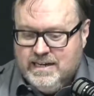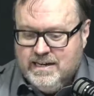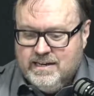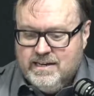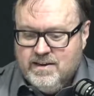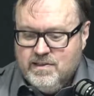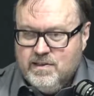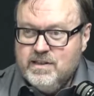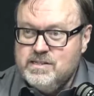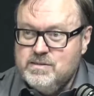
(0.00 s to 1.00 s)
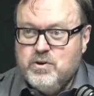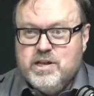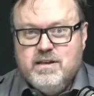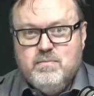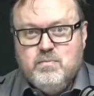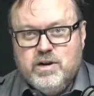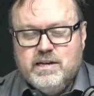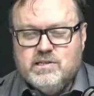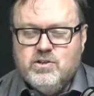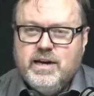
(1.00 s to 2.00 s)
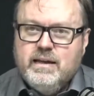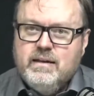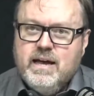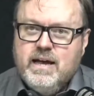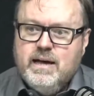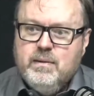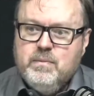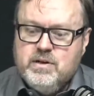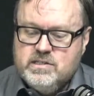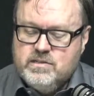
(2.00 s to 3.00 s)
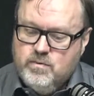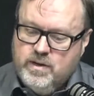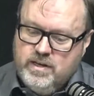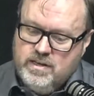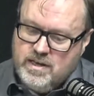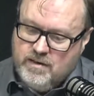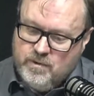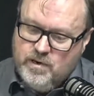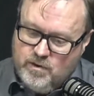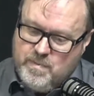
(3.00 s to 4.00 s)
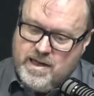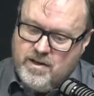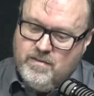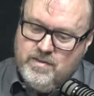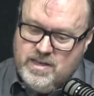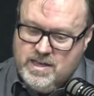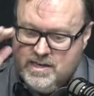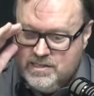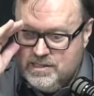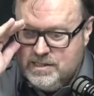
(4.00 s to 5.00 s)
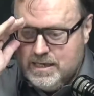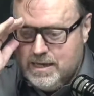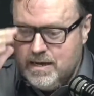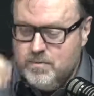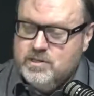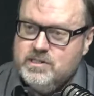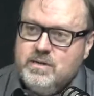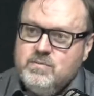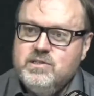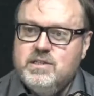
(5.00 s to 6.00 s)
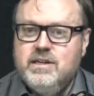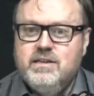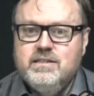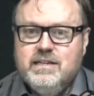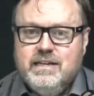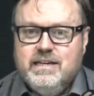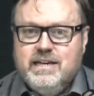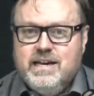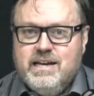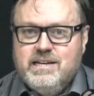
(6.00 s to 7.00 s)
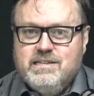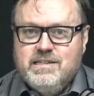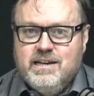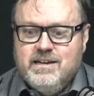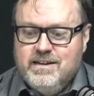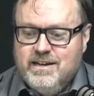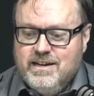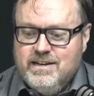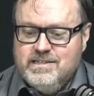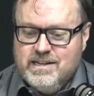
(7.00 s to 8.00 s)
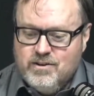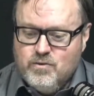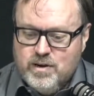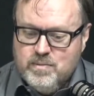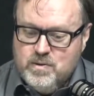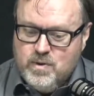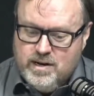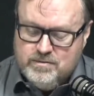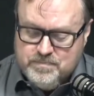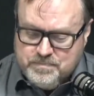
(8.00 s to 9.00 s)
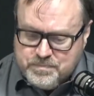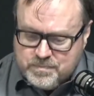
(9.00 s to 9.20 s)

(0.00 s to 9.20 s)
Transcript: I think this is pretty exciting because if we look back over the years, Emirates Team New Zealand has done incredibly well.